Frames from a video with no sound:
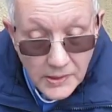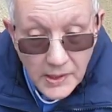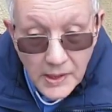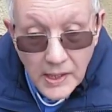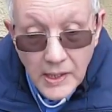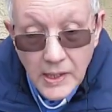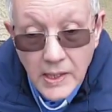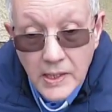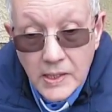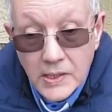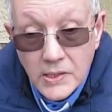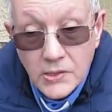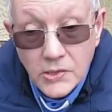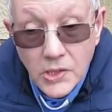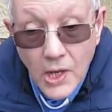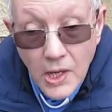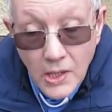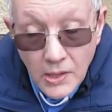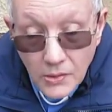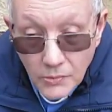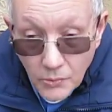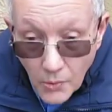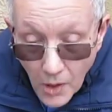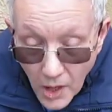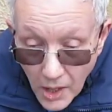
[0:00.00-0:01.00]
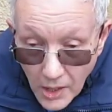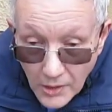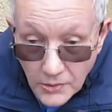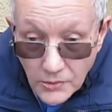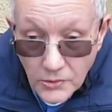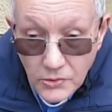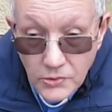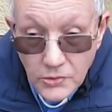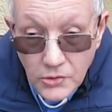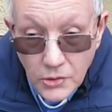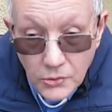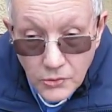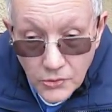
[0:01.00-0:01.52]
these
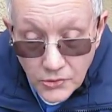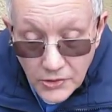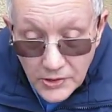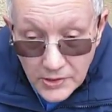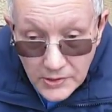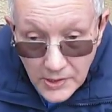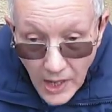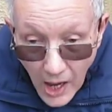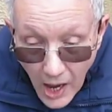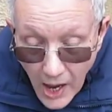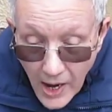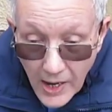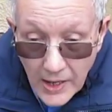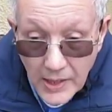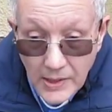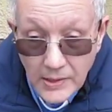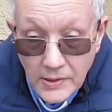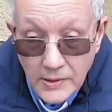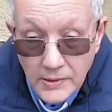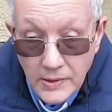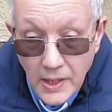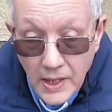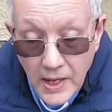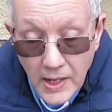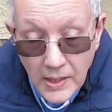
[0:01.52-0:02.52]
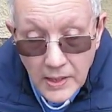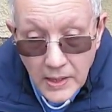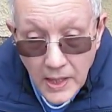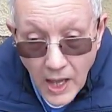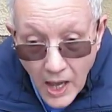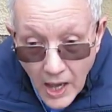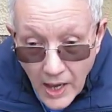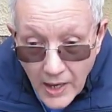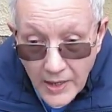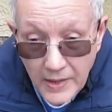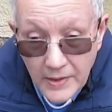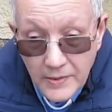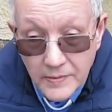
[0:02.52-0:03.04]
ones who signed their
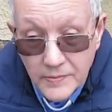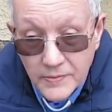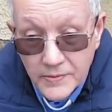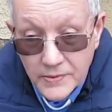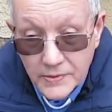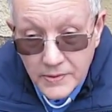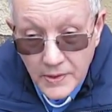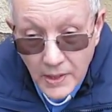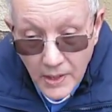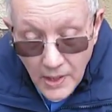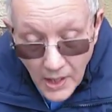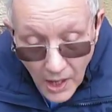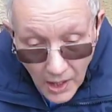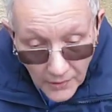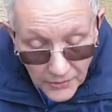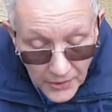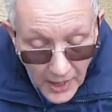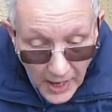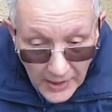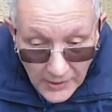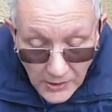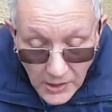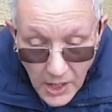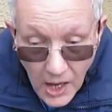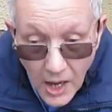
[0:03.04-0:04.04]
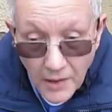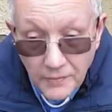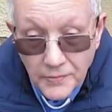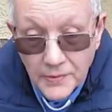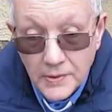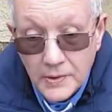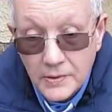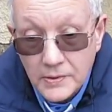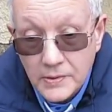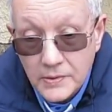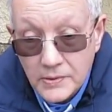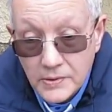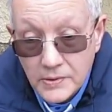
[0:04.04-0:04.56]
lives of that covenant,